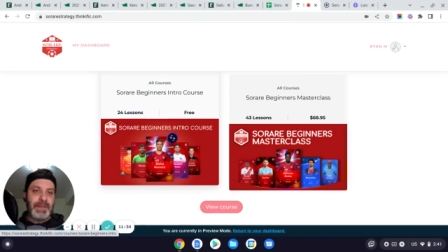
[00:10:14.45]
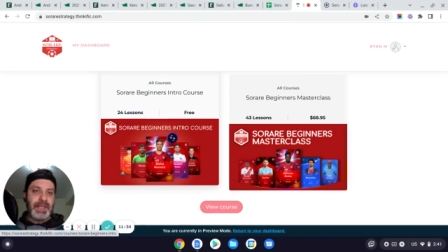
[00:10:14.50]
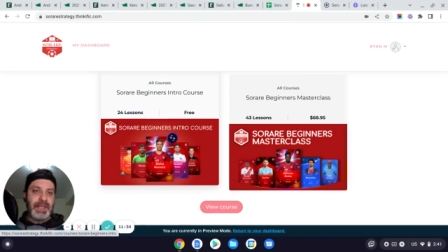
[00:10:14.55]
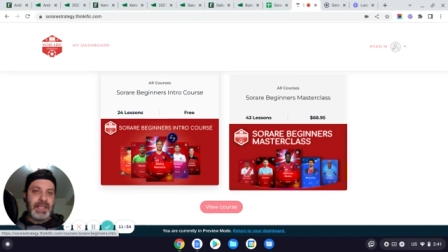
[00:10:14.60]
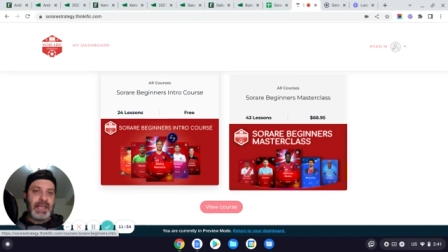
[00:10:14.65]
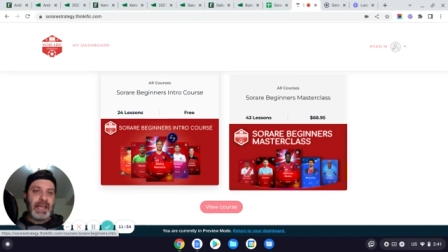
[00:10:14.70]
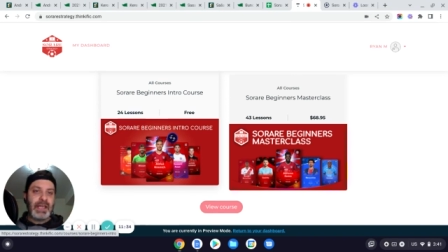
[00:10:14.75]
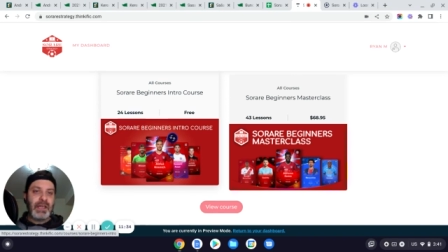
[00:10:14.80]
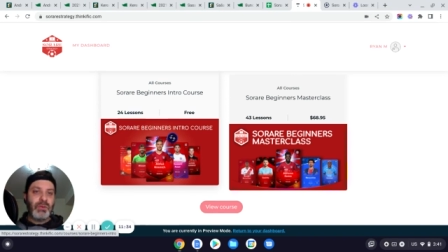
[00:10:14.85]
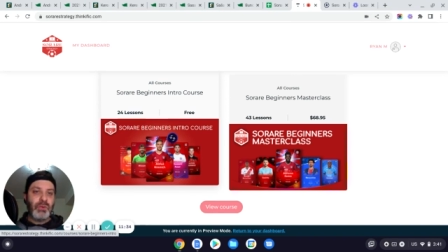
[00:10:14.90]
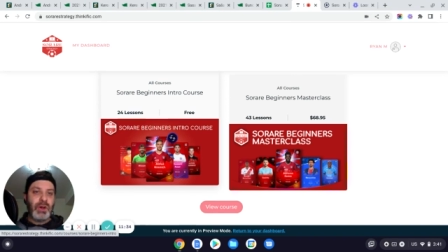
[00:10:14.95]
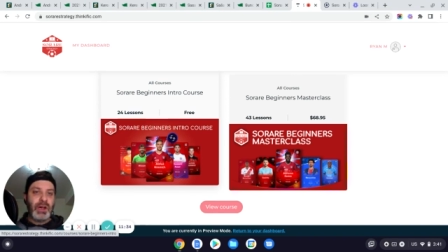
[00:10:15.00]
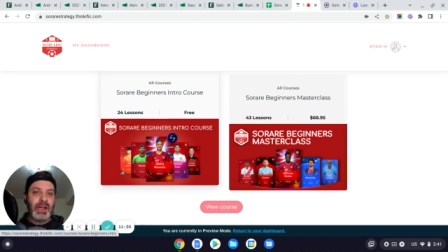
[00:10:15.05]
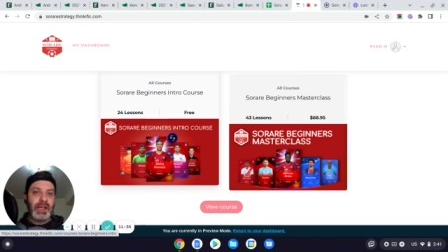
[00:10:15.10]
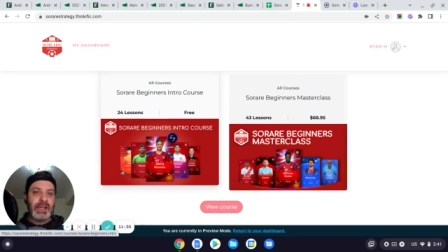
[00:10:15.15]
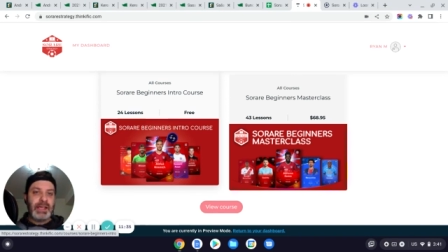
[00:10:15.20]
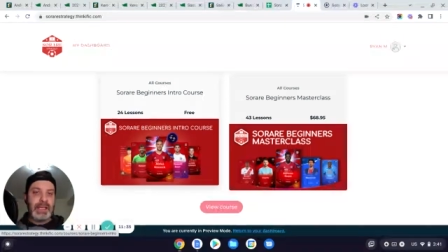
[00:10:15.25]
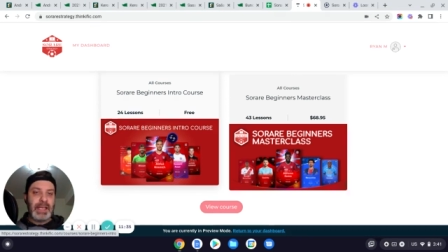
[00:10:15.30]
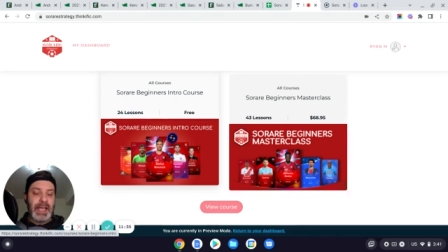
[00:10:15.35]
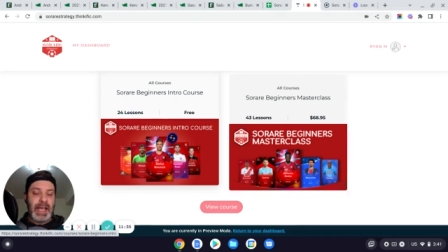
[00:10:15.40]
The second
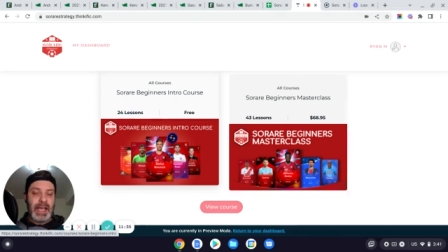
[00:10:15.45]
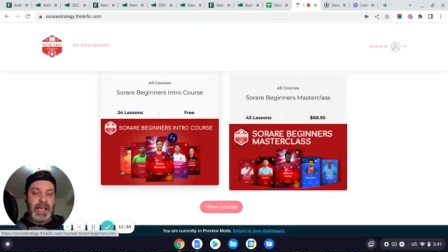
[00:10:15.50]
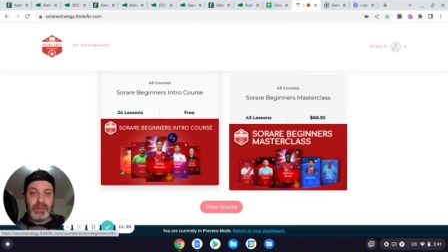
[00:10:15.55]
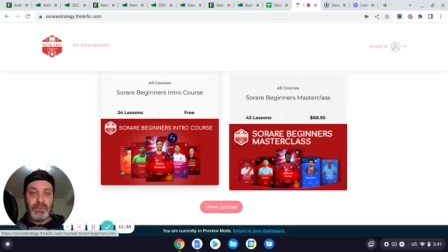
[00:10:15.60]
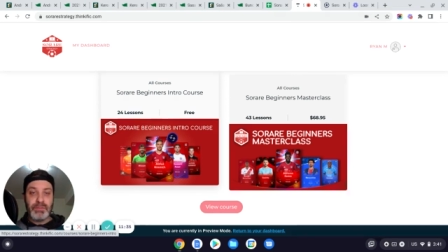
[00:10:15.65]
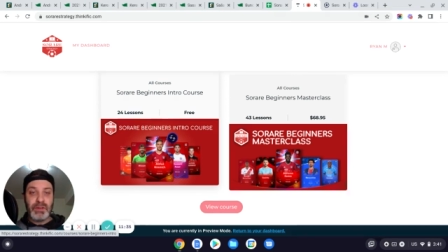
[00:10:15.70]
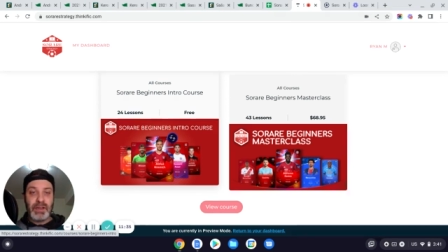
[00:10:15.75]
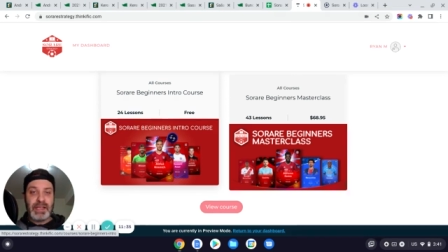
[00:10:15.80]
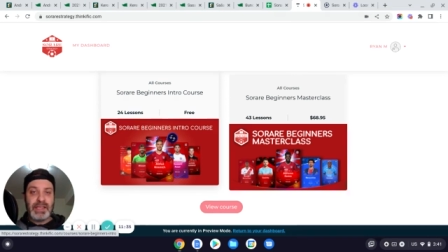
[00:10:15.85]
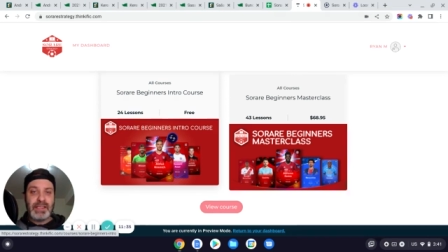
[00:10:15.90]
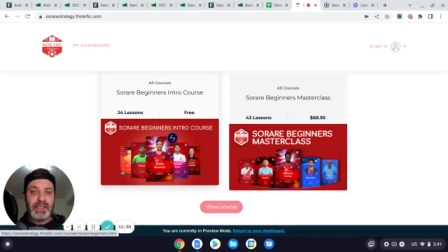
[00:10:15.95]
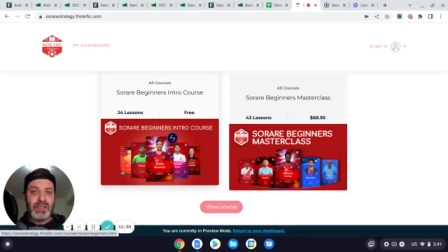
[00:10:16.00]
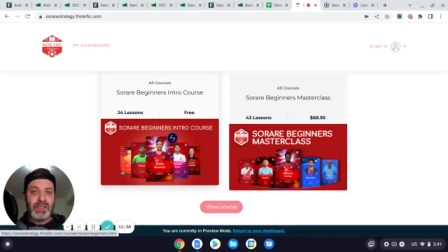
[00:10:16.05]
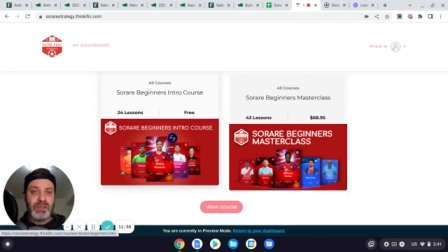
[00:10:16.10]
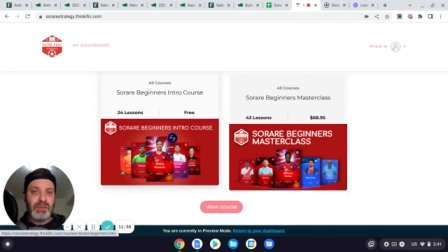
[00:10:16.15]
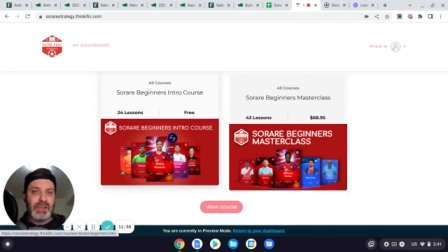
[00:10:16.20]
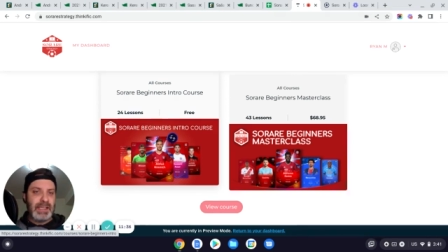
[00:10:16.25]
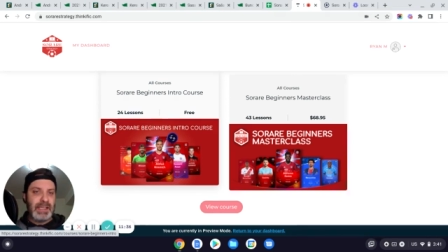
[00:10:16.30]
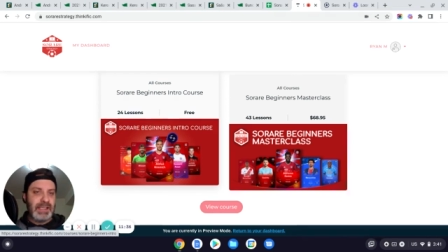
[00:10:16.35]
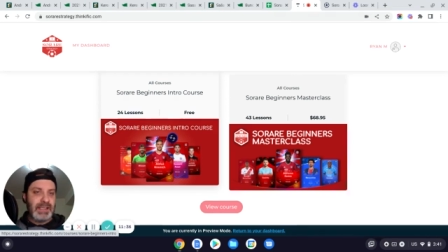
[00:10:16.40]
one has a price
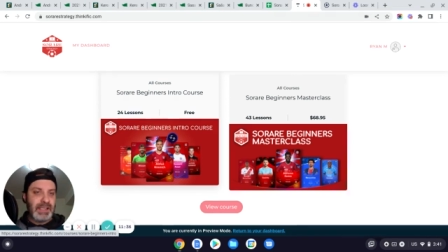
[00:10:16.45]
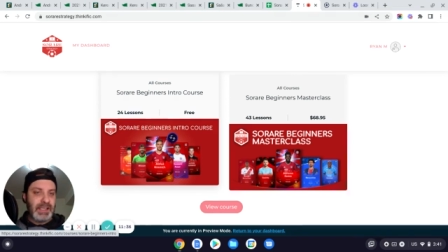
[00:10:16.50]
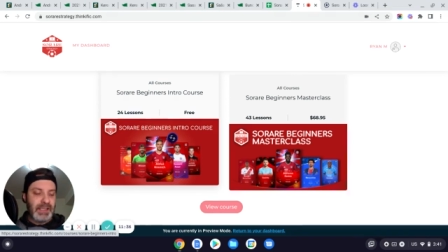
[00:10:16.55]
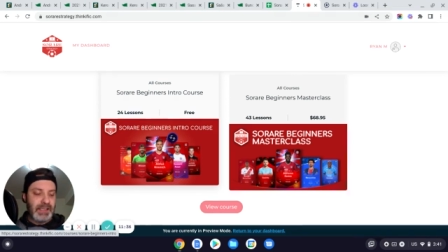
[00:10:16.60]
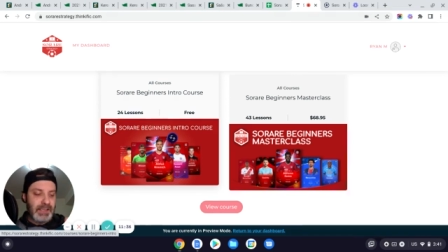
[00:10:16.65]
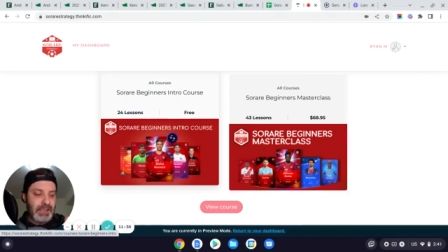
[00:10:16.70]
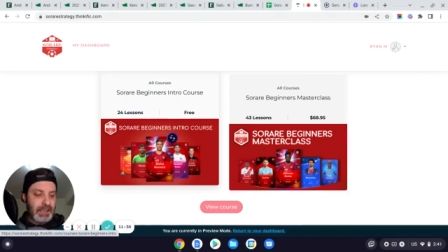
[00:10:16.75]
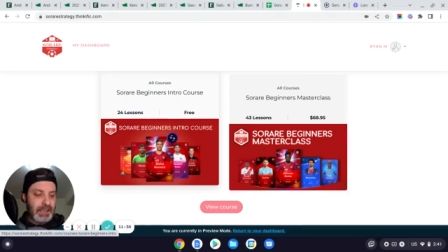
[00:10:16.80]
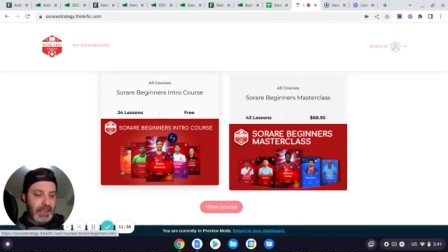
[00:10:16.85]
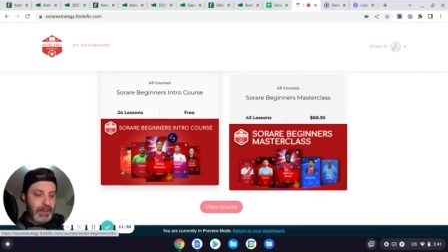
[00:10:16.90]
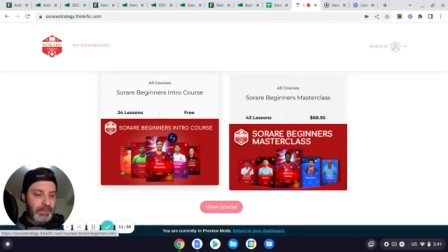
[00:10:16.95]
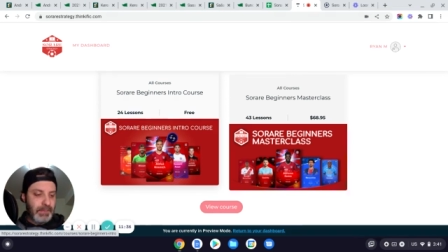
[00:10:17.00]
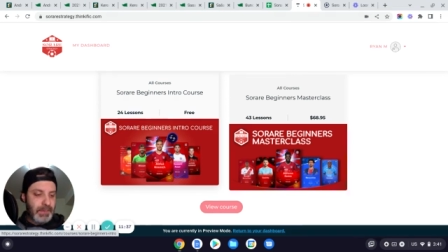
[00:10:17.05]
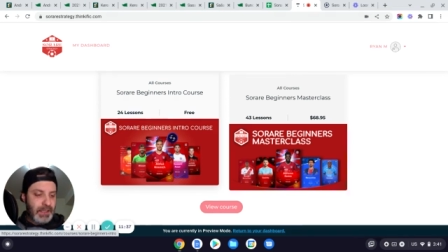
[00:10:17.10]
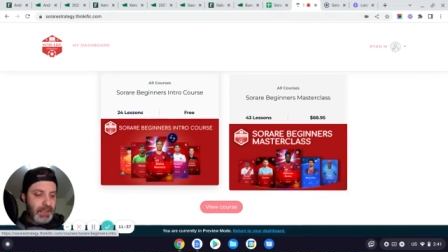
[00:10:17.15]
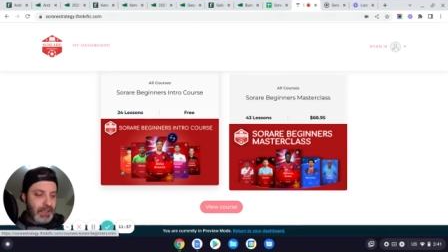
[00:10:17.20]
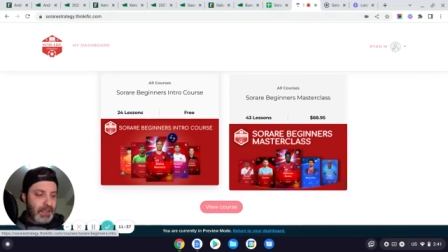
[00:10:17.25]
to it. It's